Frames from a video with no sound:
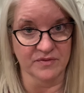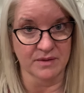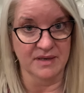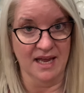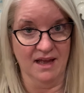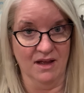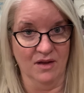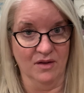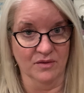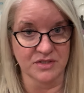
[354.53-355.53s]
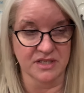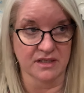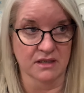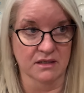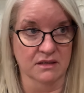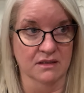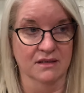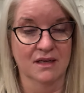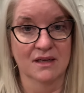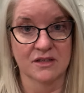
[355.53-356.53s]
from now
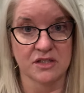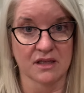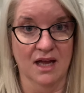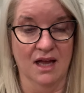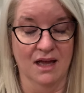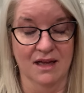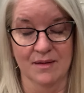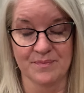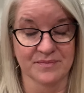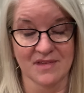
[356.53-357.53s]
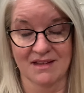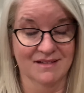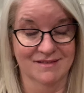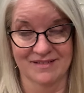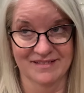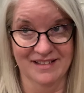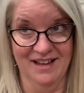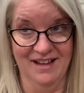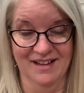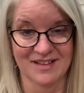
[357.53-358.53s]
till July, um,
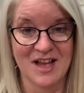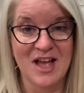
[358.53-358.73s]
ah,